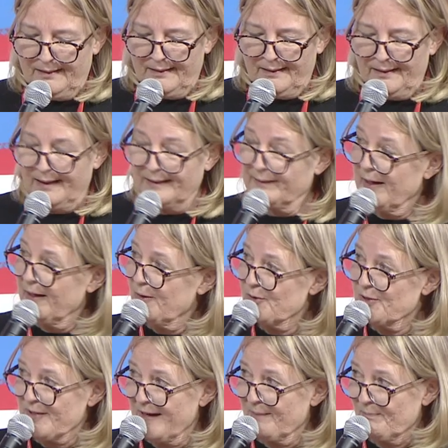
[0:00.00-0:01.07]
I'll take a
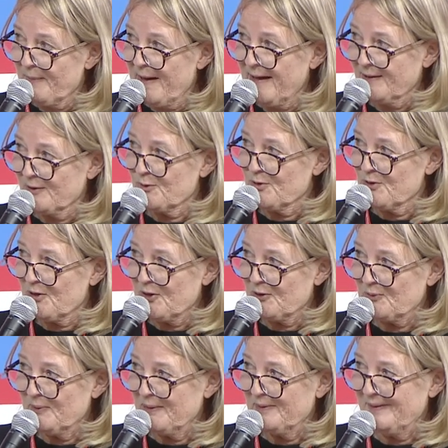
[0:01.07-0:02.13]
step back to
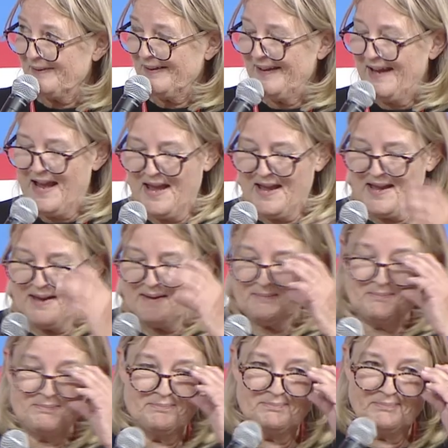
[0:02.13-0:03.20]
start with,
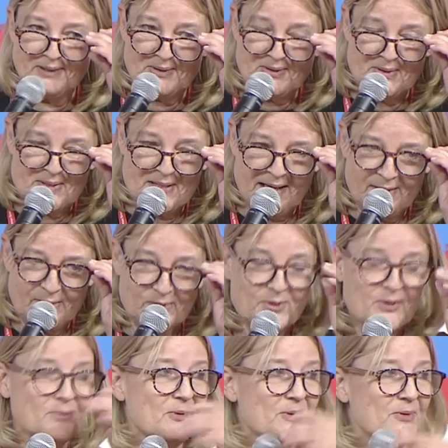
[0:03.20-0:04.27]
because I
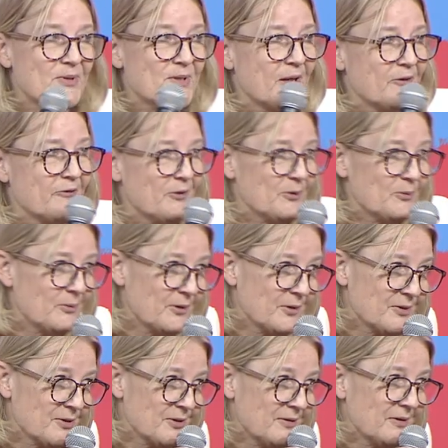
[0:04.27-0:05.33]
also want to say a few
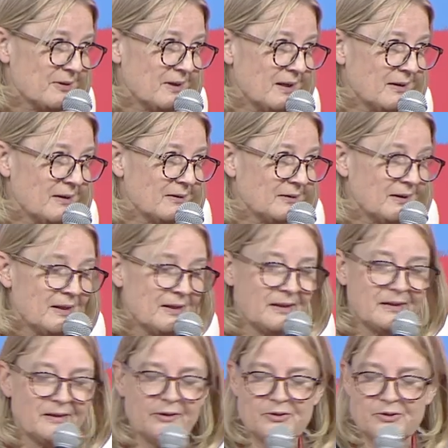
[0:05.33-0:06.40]
words on
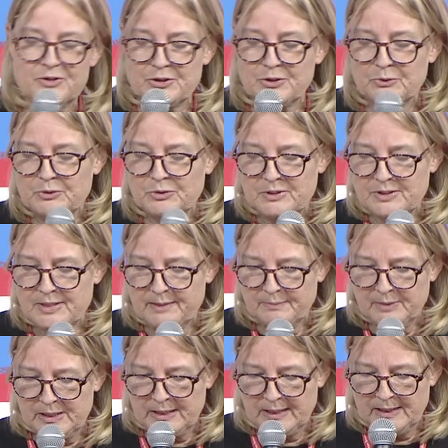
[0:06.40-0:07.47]
the social
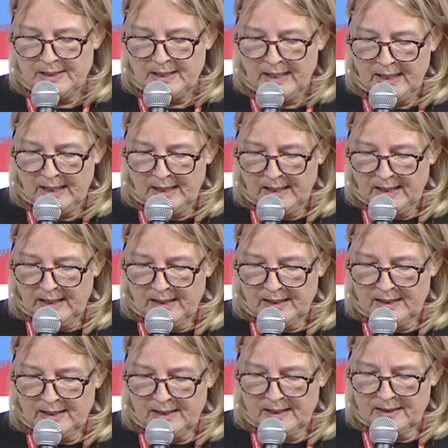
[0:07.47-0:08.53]
summit
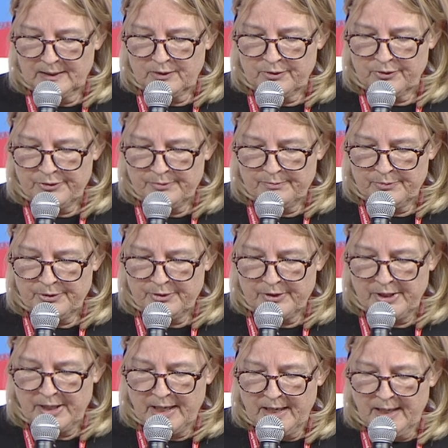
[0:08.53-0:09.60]
in
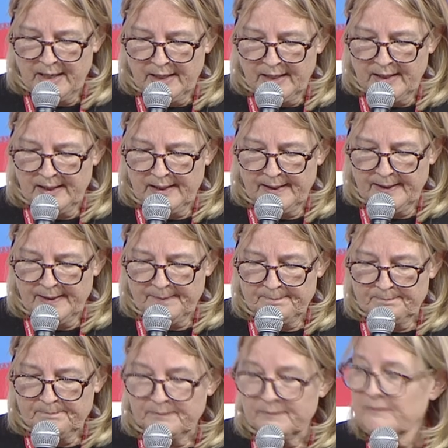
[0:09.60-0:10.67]
Gothenburg.
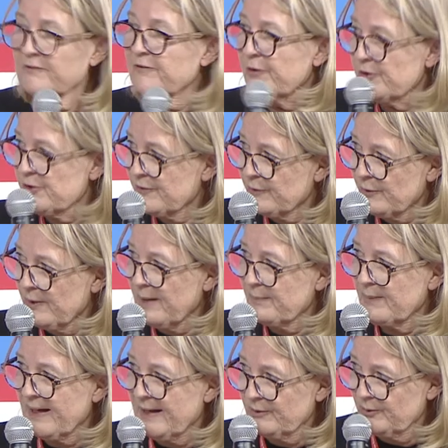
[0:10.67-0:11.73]
First of all,
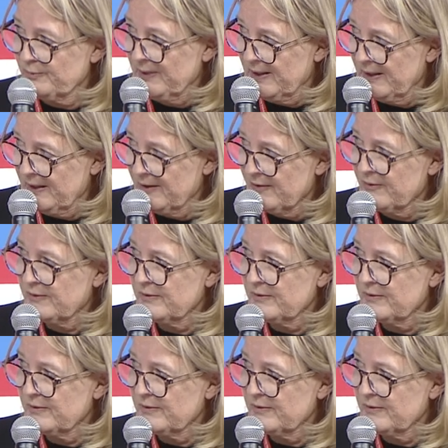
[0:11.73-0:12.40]
I'm glad to be here